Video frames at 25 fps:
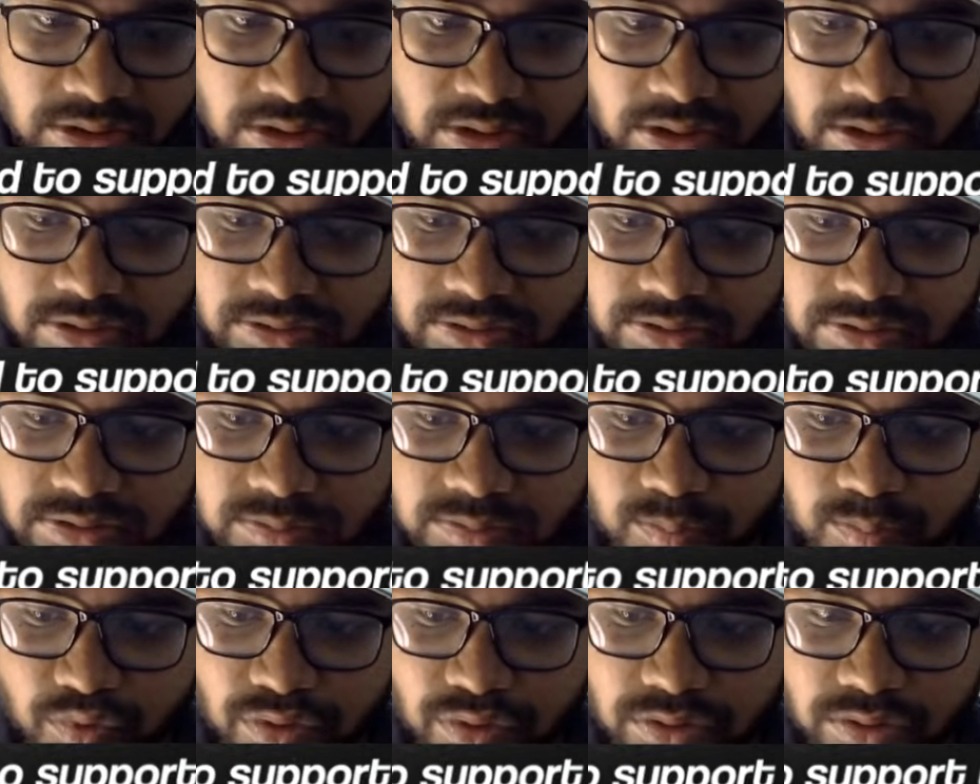at this
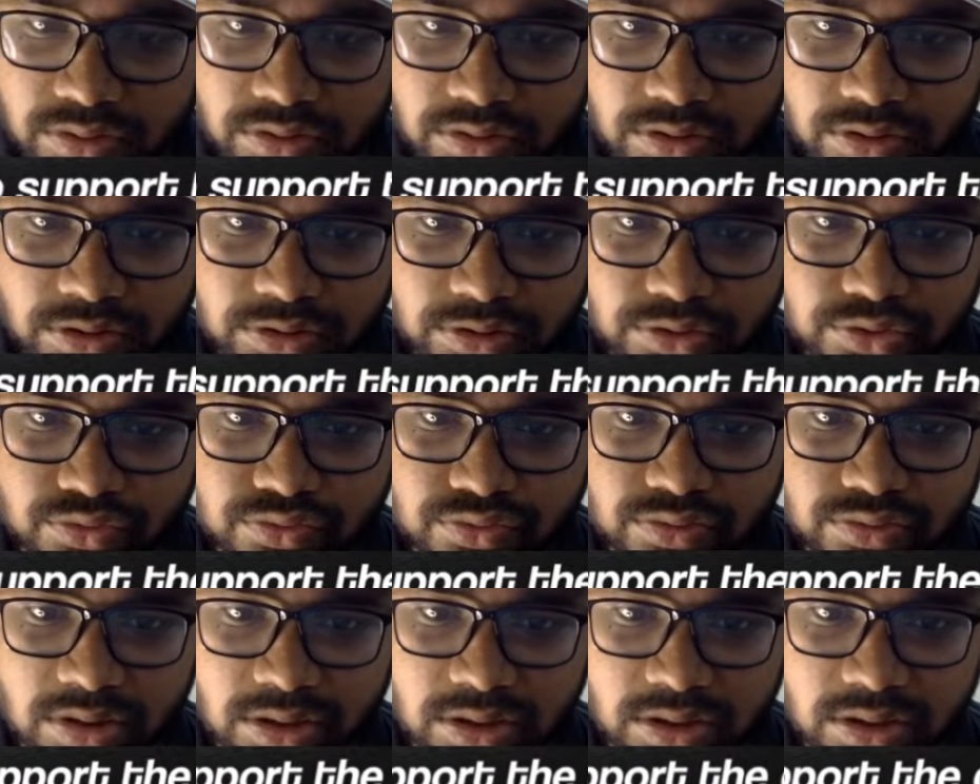point it
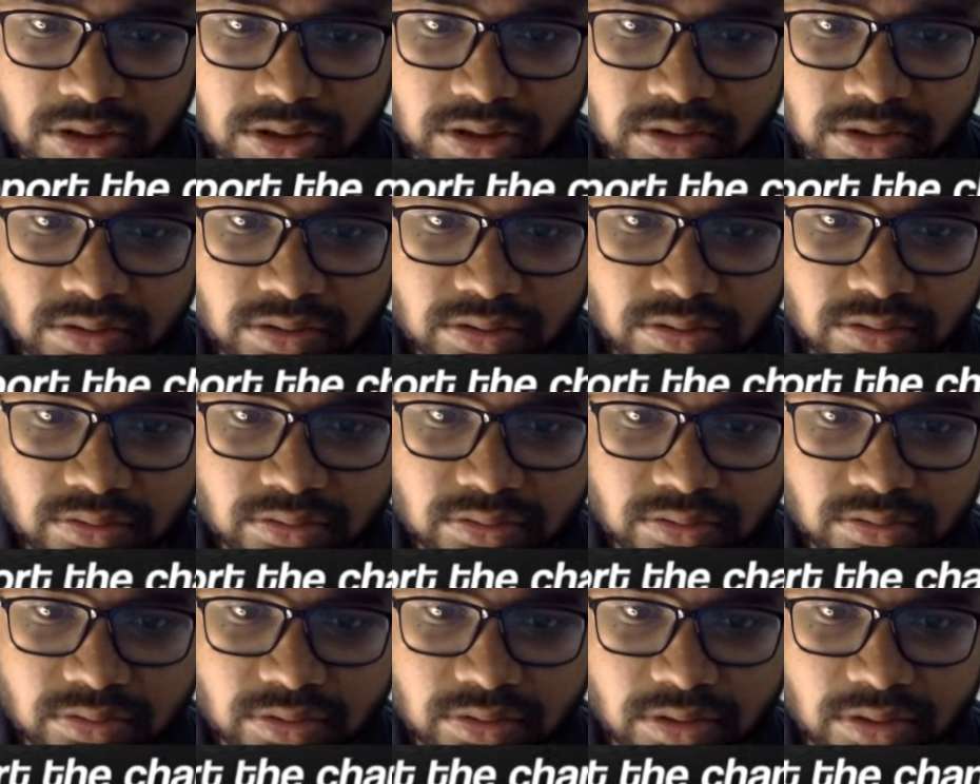should again
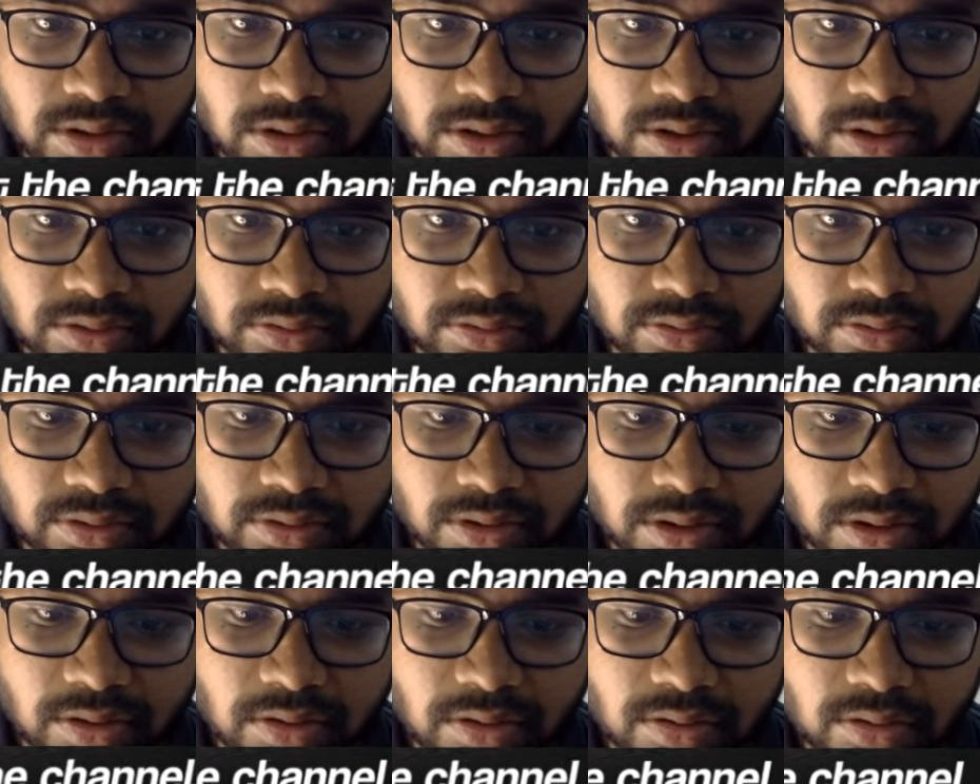gain
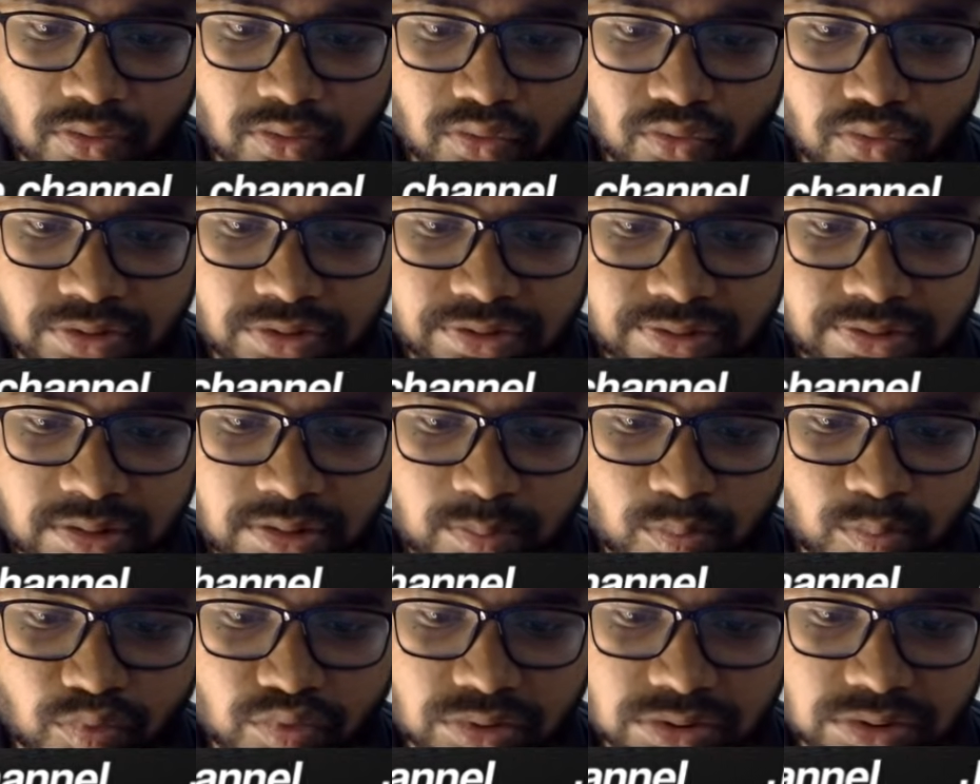their original
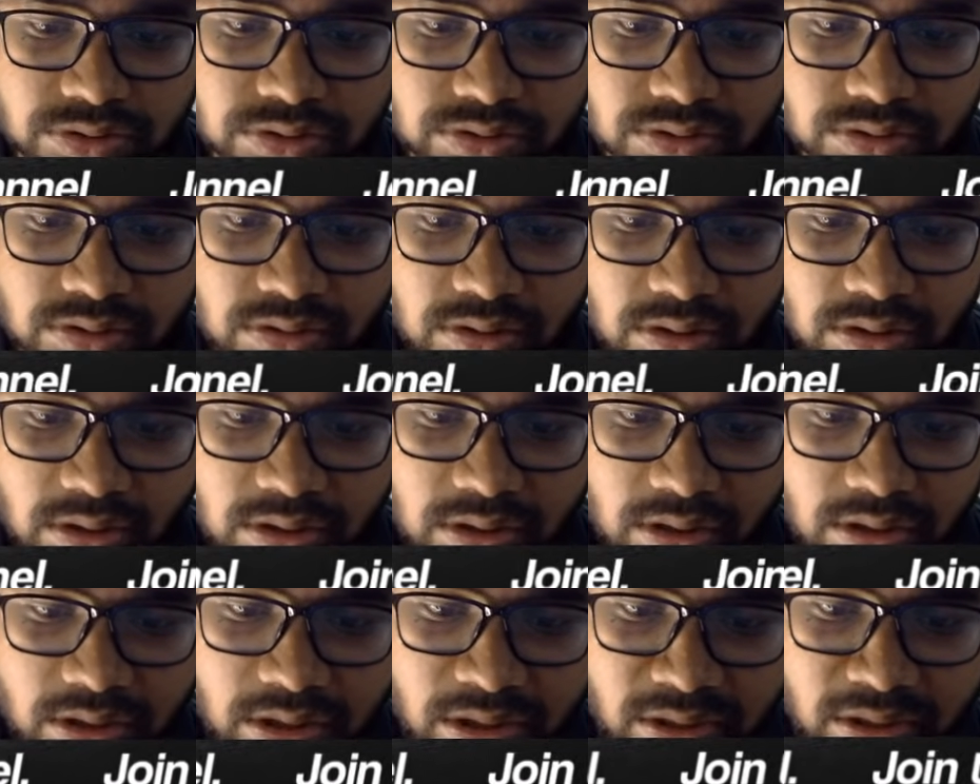position.
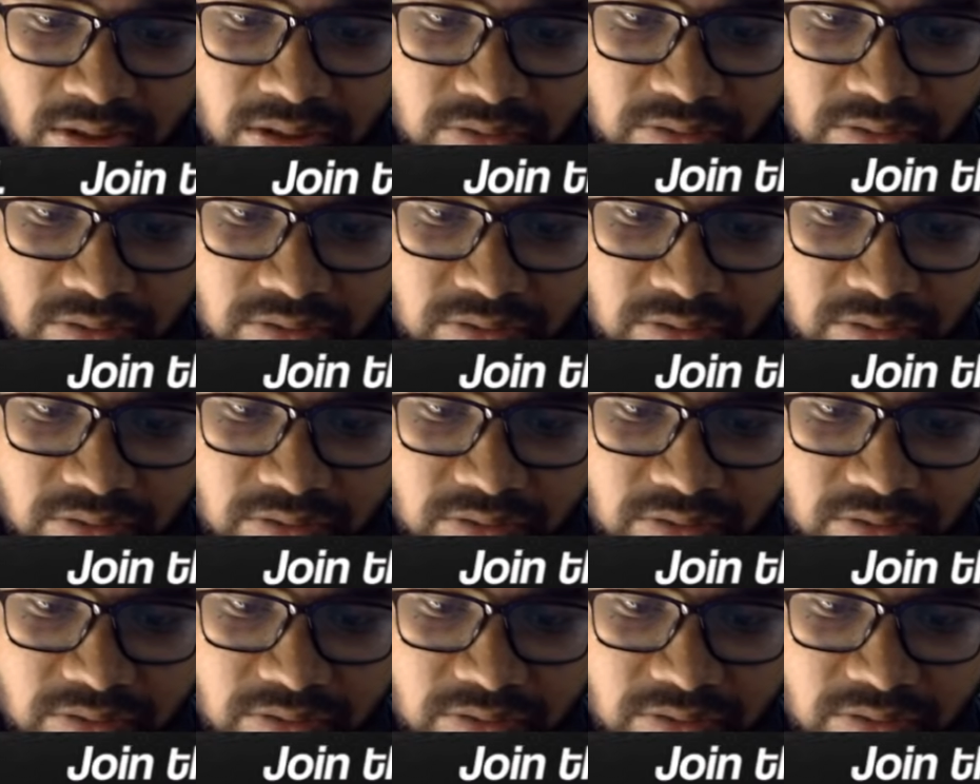And now